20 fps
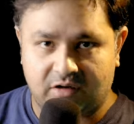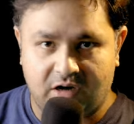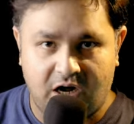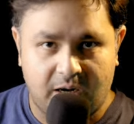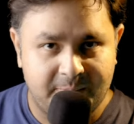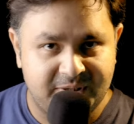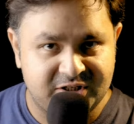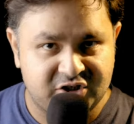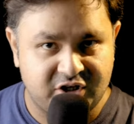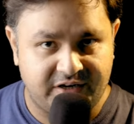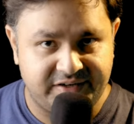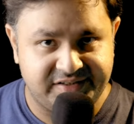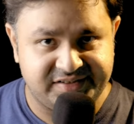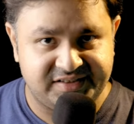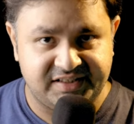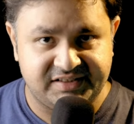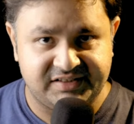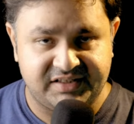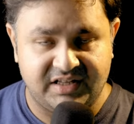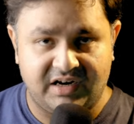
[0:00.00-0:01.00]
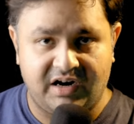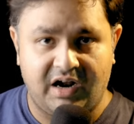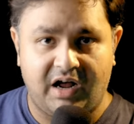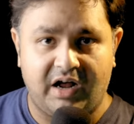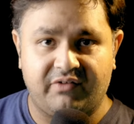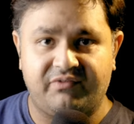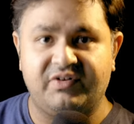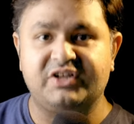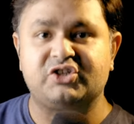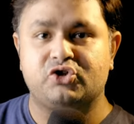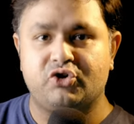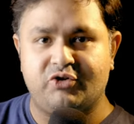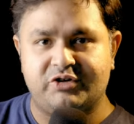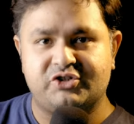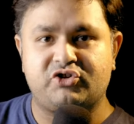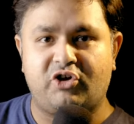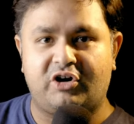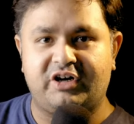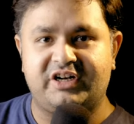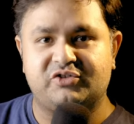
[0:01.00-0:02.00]
garbage currencies there are, which
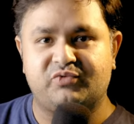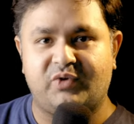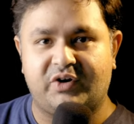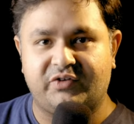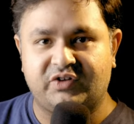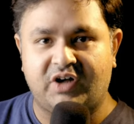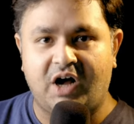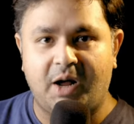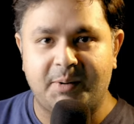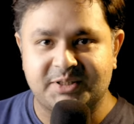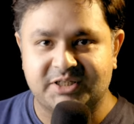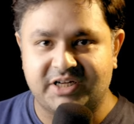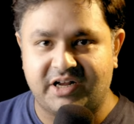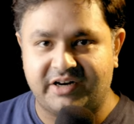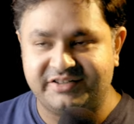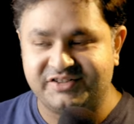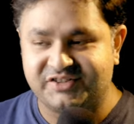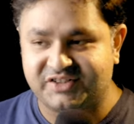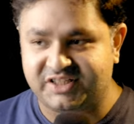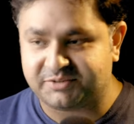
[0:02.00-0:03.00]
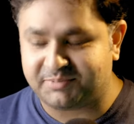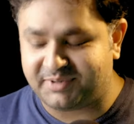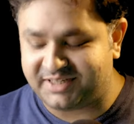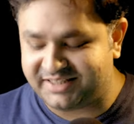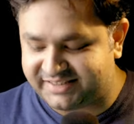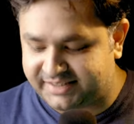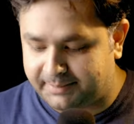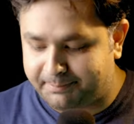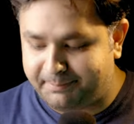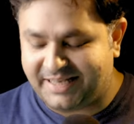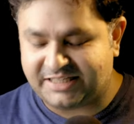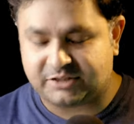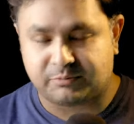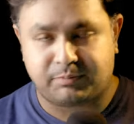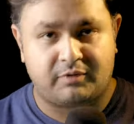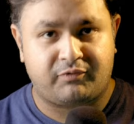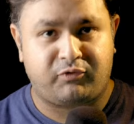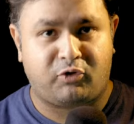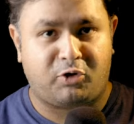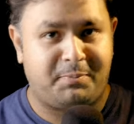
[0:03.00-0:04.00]
US dollar is one of the garbage currencies, but it's the best
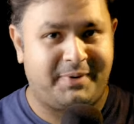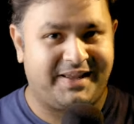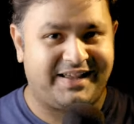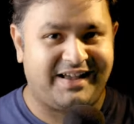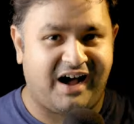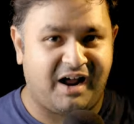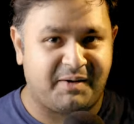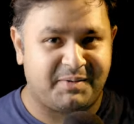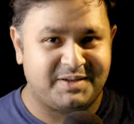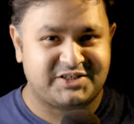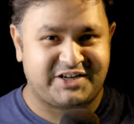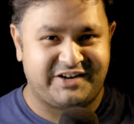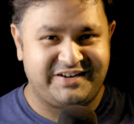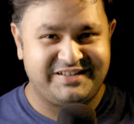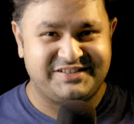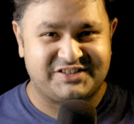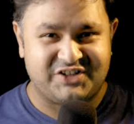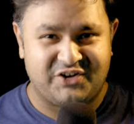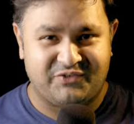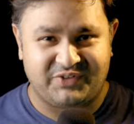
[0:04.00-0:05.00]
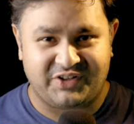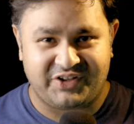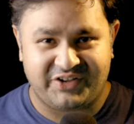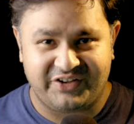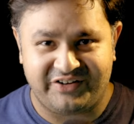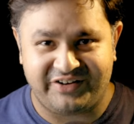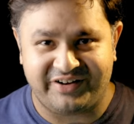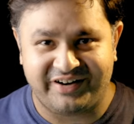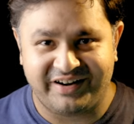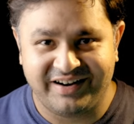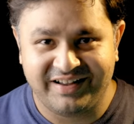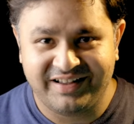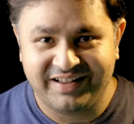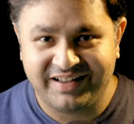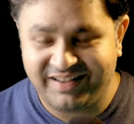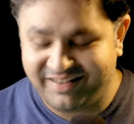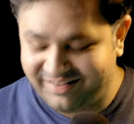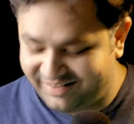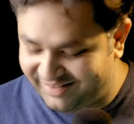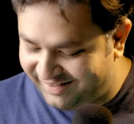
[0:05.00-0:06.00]
performing garbage currency of the year.
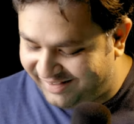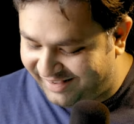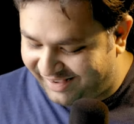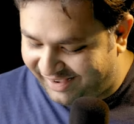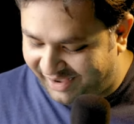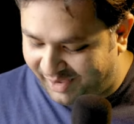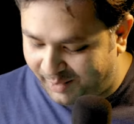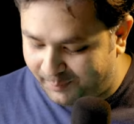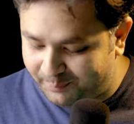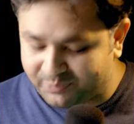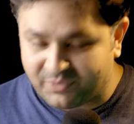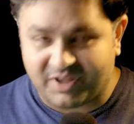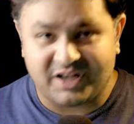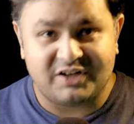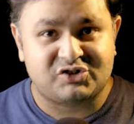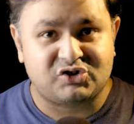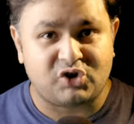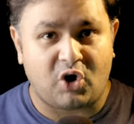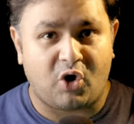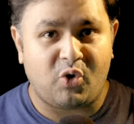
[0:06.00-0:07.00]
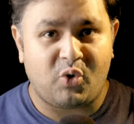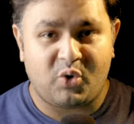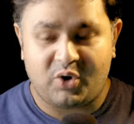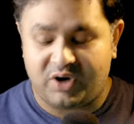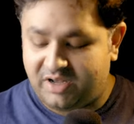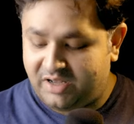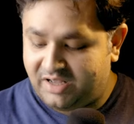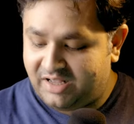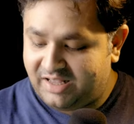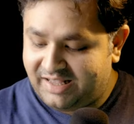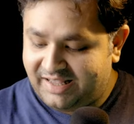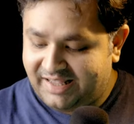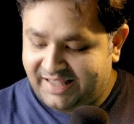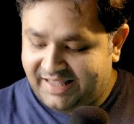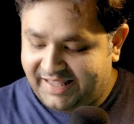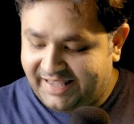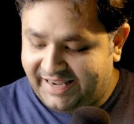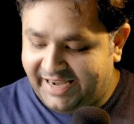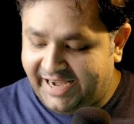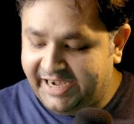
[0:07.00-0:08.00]
Um, so
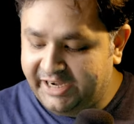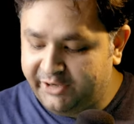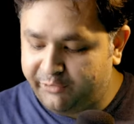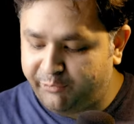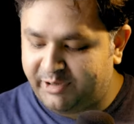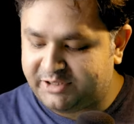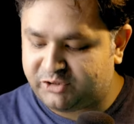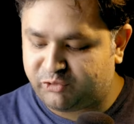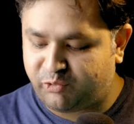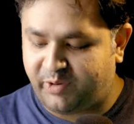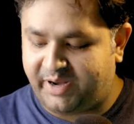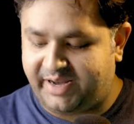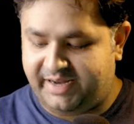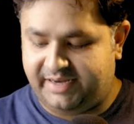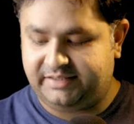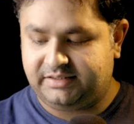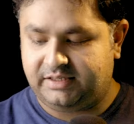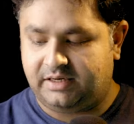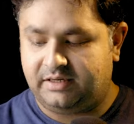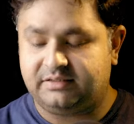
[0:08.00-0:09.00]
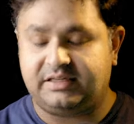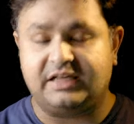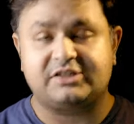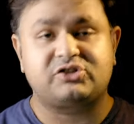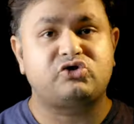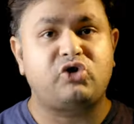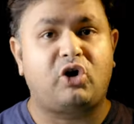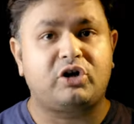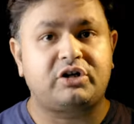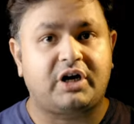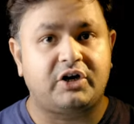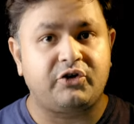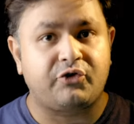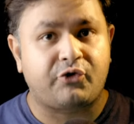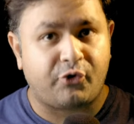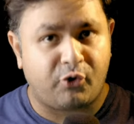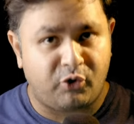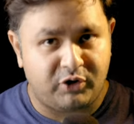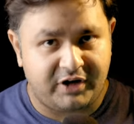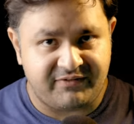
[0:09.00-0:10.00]
Interest rate does not
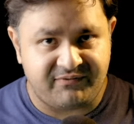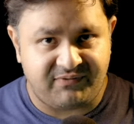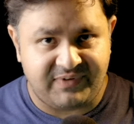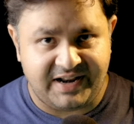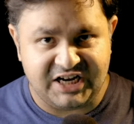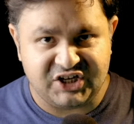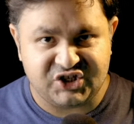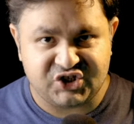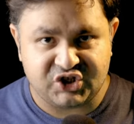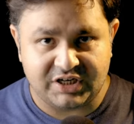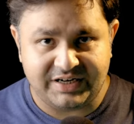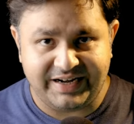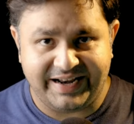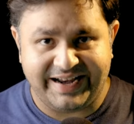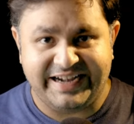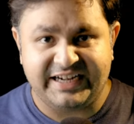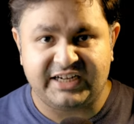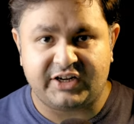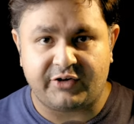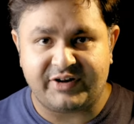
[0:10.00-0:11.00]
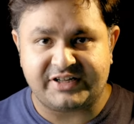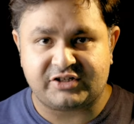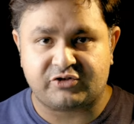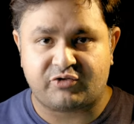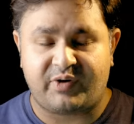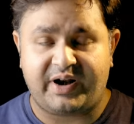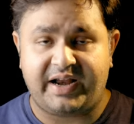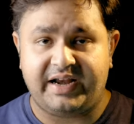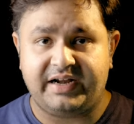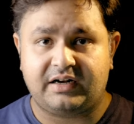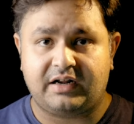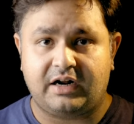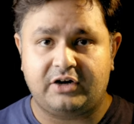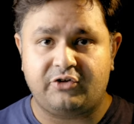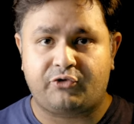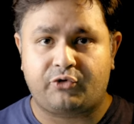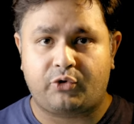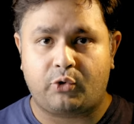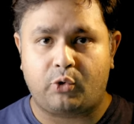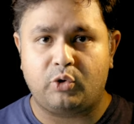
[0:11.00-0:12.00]
control inflation. Interest rate
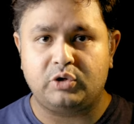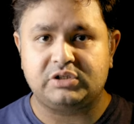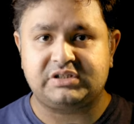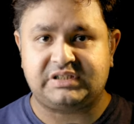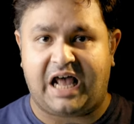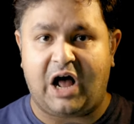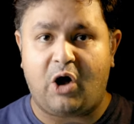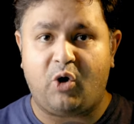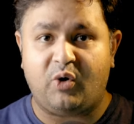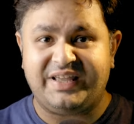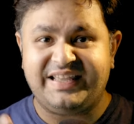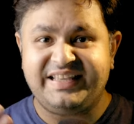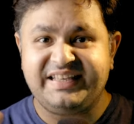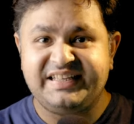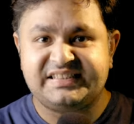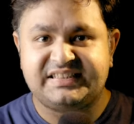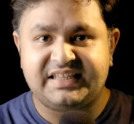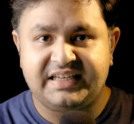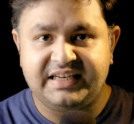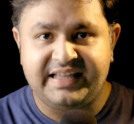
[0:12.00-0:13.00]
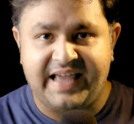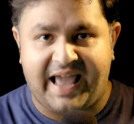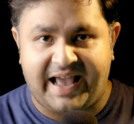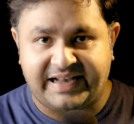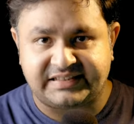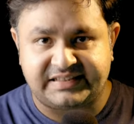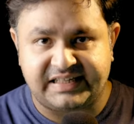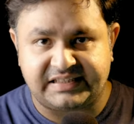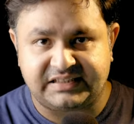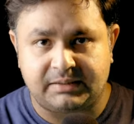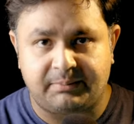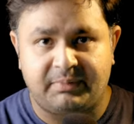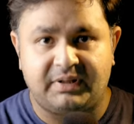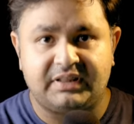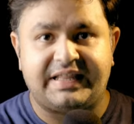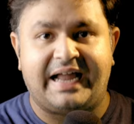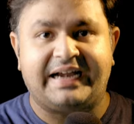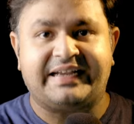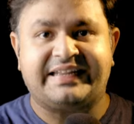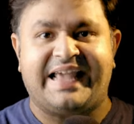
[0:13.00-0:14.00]
controls how easily accessible
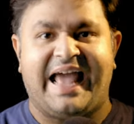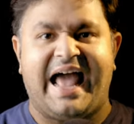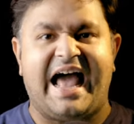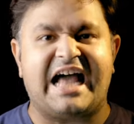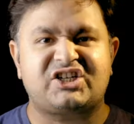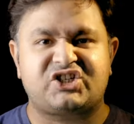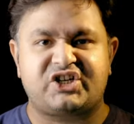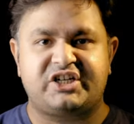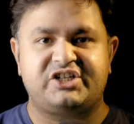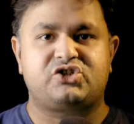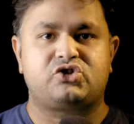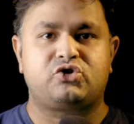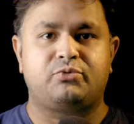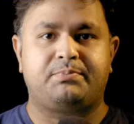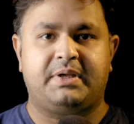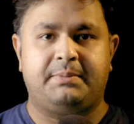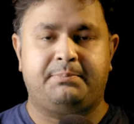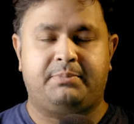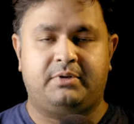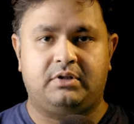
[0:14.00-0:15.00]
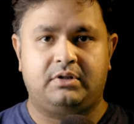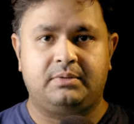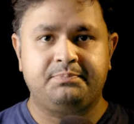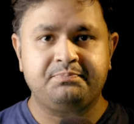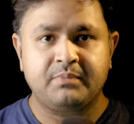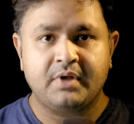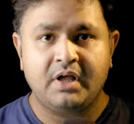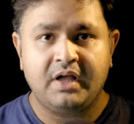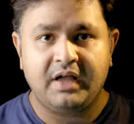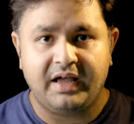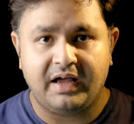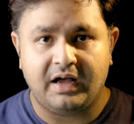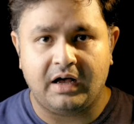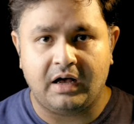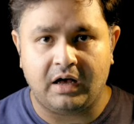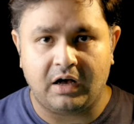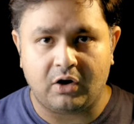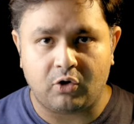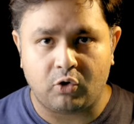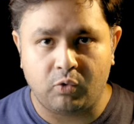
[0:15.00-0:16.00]
that cash is to people
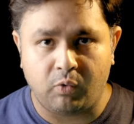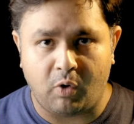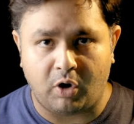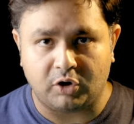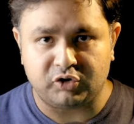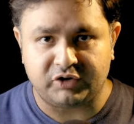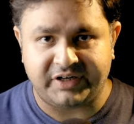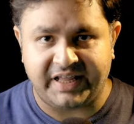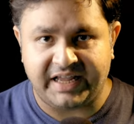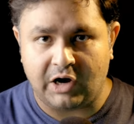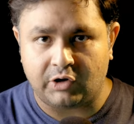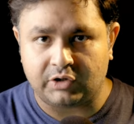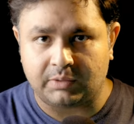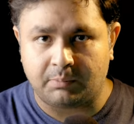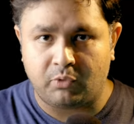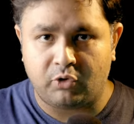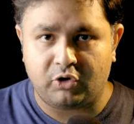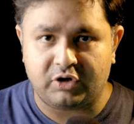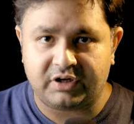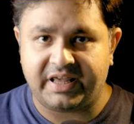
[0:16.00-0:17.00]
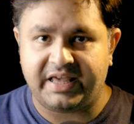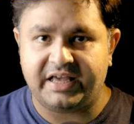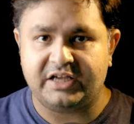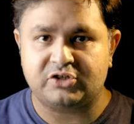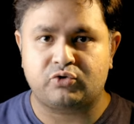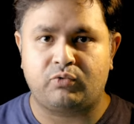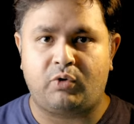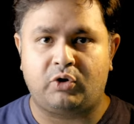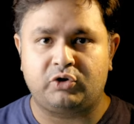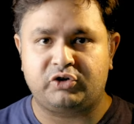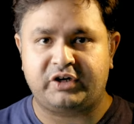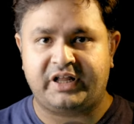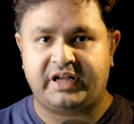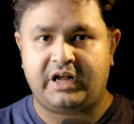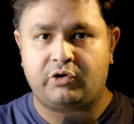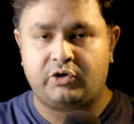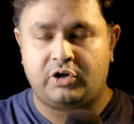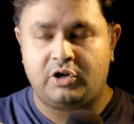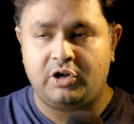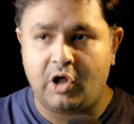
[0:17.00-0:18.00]
uh, who want to take out a mortgage, who want to take
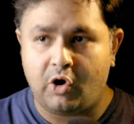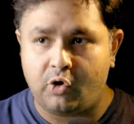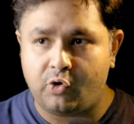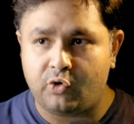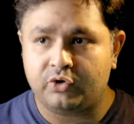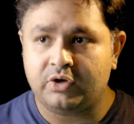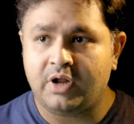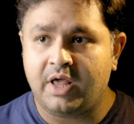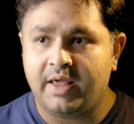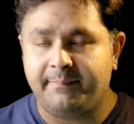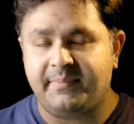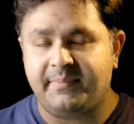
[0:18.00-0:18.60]
out a loan.